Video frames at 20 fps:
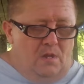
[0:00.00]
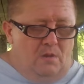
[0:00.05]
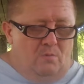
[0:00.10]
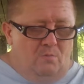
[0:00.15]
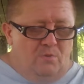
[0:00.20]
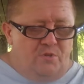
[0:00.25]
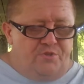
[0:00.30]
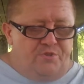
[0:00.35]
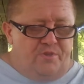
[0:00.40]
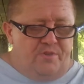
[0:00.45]

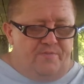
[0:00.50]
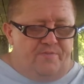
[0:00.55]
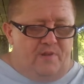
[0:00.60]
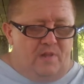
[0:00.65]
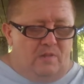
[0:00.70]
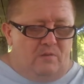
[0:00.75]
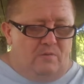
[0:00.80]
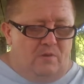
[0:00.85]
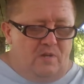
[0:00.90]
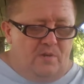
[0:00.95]
Which of the
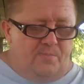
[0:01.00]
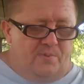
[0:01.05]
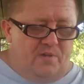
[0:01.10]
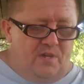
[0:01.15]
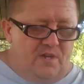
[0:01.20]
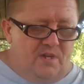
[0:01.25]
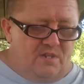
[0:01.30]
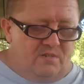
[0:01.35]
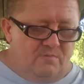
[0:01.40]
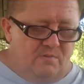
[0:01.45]
following
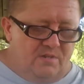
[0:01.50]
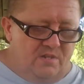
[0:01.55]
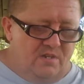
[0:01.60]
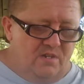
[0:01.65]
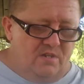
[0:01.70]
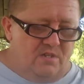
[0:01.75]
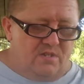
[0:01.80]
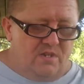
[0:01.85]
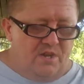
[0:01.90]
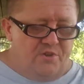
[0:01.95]
applies when
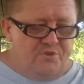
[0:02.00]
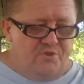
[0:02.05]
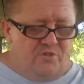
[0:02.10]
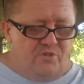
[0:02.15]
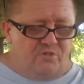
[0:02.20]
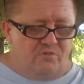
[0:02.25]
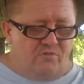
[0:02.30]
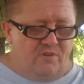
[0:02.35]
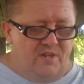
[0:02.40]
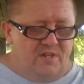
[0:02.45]
two
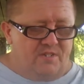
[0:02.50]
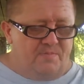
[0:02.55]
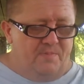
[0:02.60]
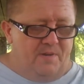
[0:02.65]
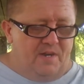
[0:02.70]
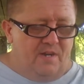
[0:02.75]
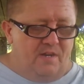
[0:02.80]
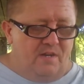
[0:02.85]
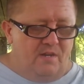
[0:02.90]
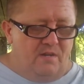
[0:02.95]
stations
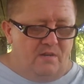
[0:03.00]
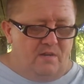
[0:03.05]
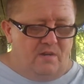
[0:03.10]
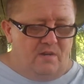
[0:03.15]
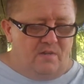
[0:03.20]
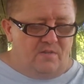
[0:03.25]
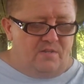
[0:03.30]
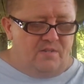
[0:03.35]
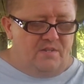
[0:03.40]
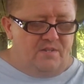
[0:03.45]
transmitting
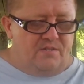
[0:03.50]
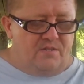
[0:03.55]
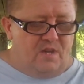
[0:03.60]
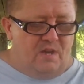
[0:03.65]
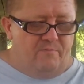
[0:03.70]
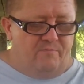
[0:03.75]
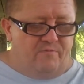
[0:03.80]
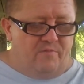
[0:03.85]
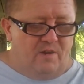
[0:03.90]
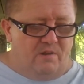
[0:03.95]
on the
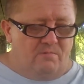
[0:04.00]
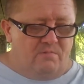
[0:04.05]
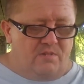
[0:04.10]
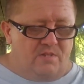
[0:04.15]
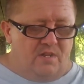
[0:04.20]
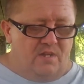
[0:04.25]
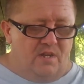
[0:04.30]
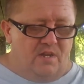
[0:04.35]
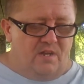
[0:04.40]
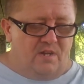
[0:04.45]
same
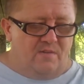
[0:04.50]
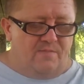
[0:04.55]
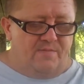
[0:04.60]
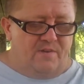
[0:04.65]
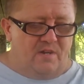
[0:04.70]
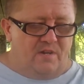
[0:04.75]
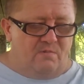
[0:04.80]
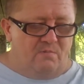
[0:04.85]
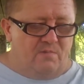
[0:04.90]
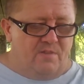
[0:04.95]
frequency
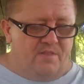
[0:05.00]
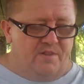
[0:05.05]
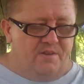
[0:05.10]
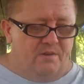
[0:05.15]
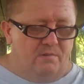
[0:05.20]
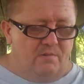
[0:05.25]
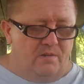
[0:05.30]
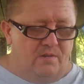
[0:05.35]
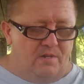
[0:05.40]
interfere with each